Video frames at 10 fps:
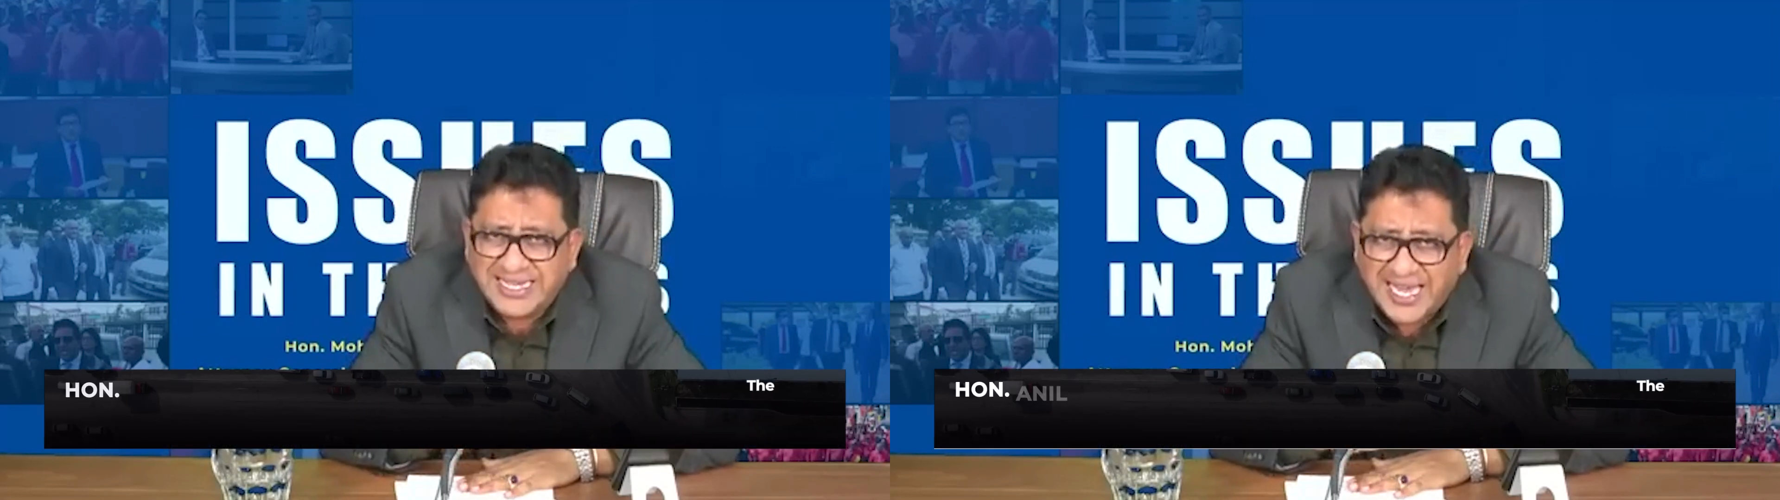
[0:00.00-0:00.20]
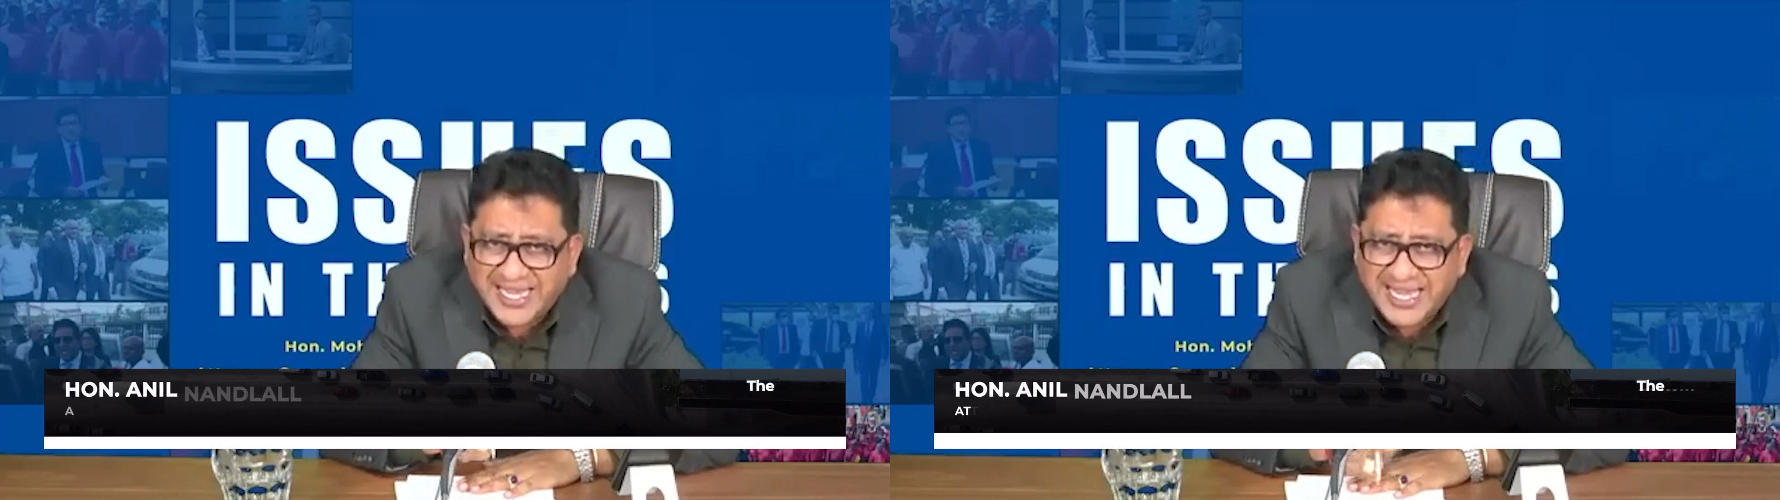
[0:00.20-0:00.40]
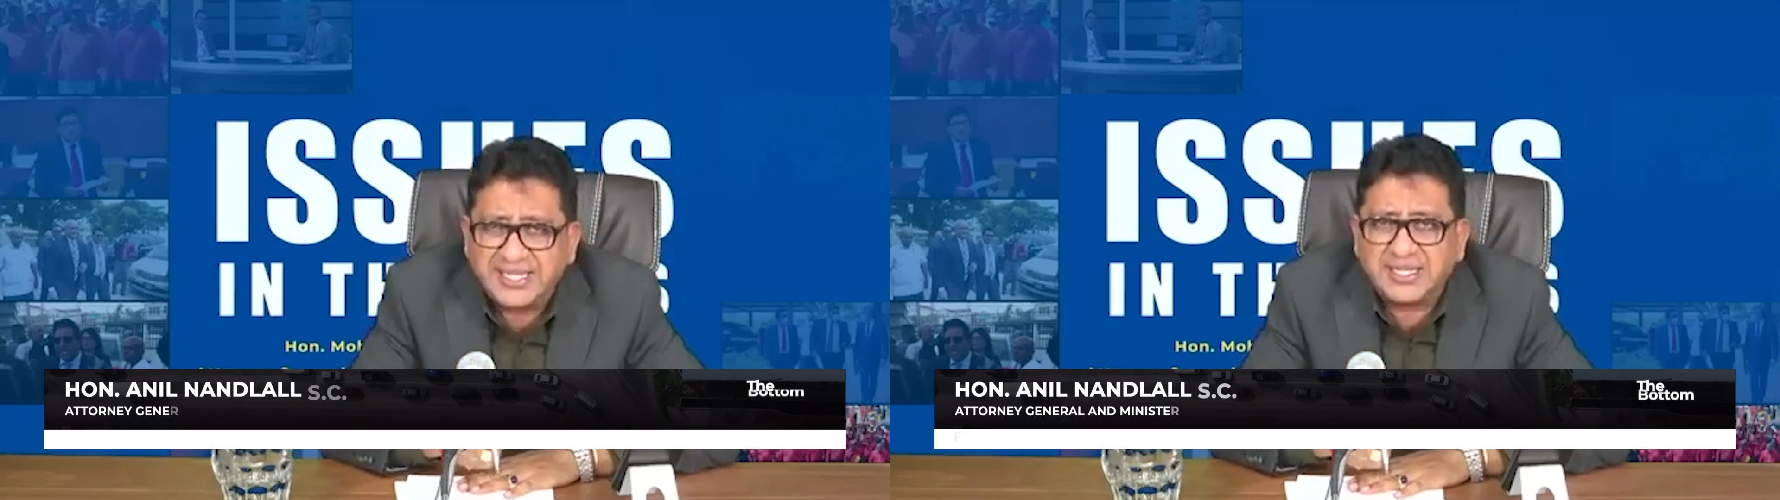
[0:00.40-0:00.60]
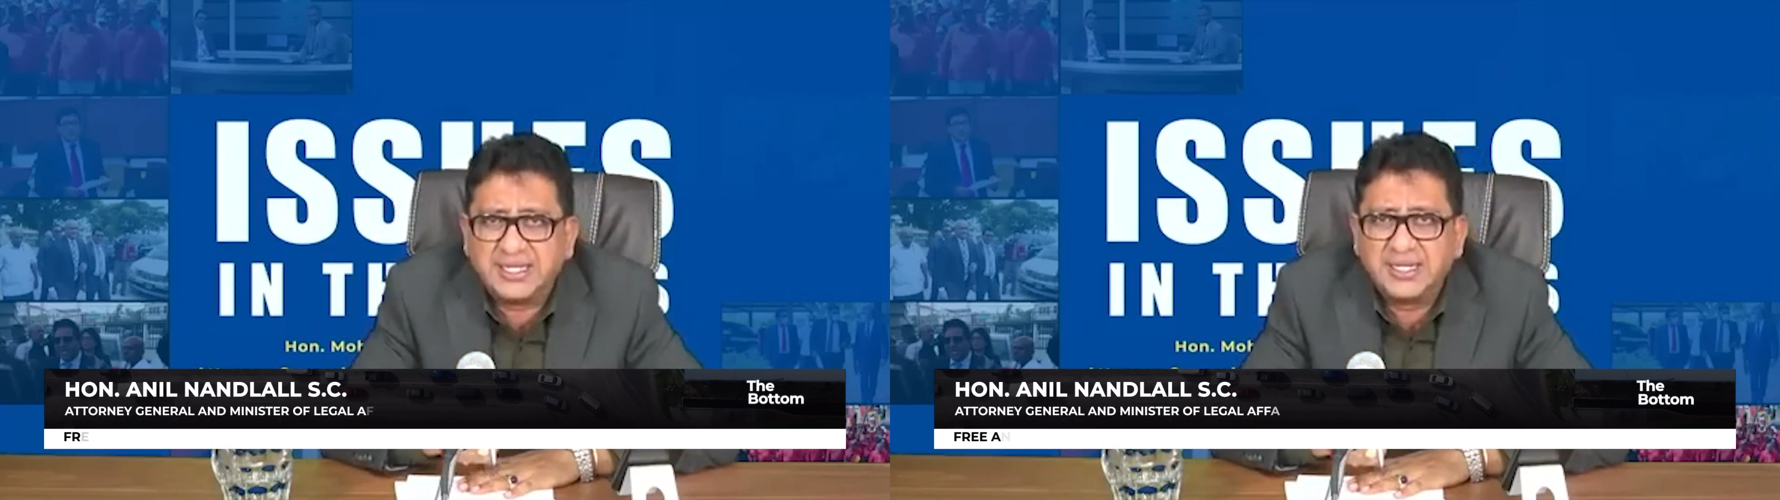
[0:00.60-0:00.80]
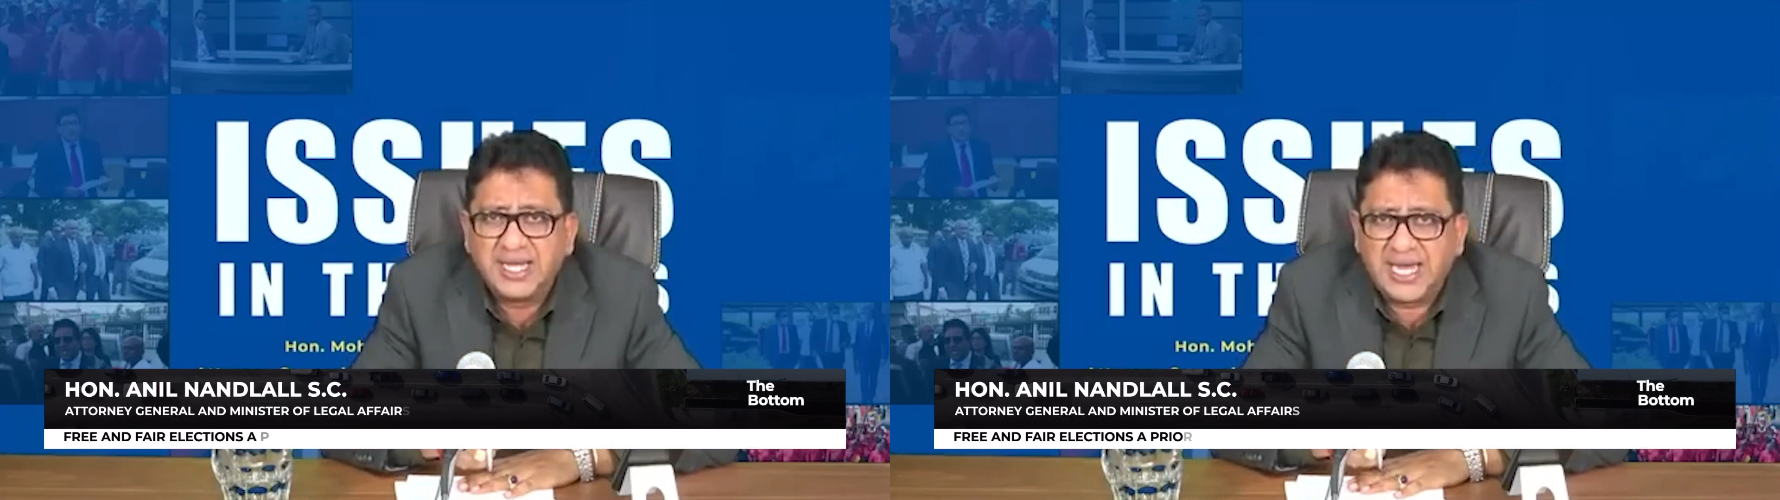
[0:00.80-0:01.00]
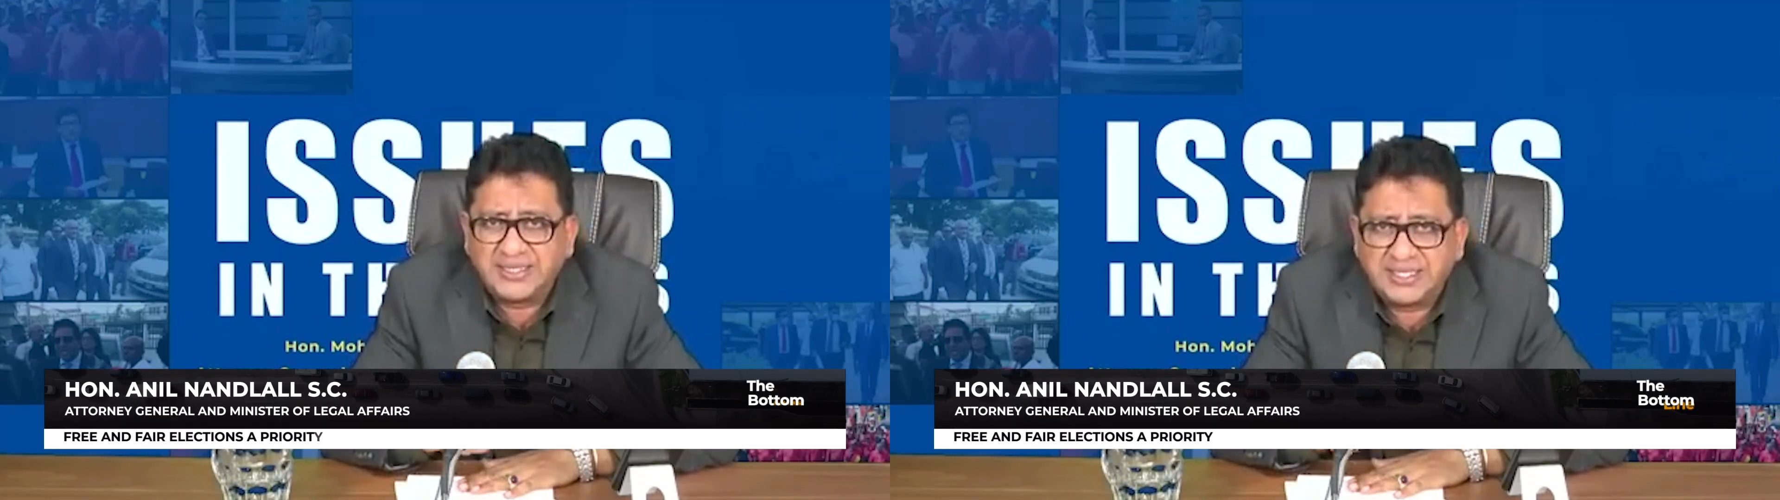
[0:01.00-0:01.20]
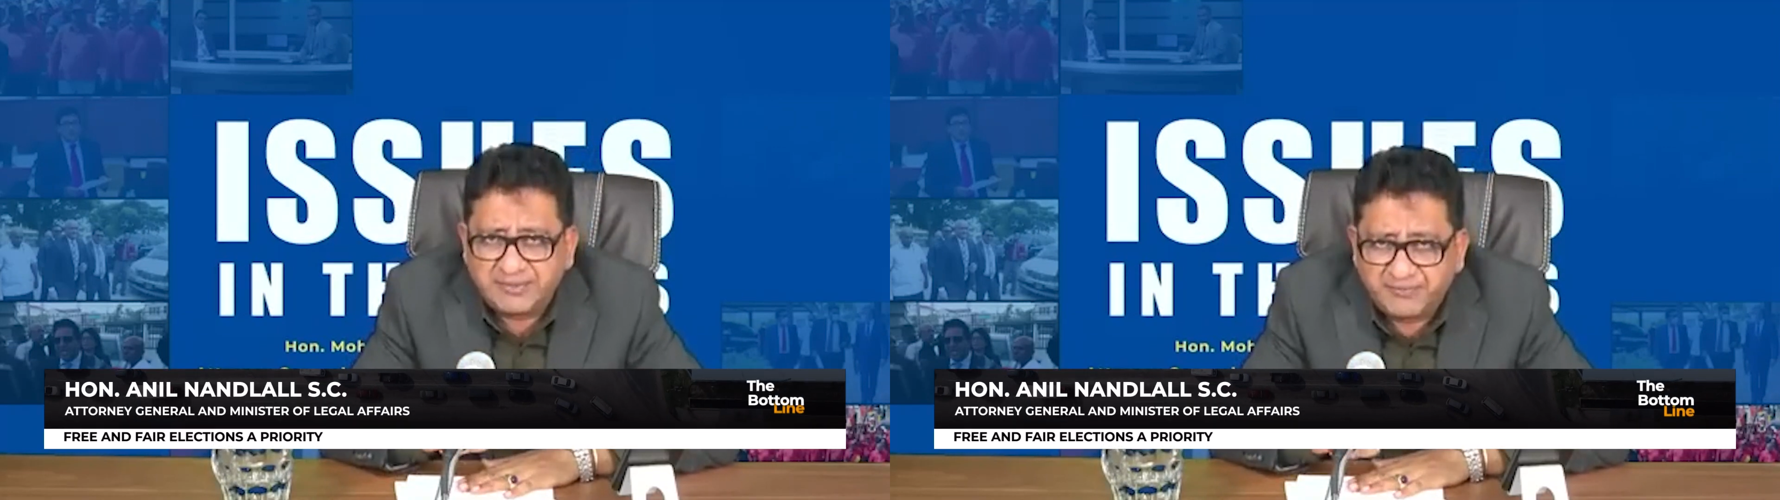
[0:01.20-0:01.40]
Guyana at the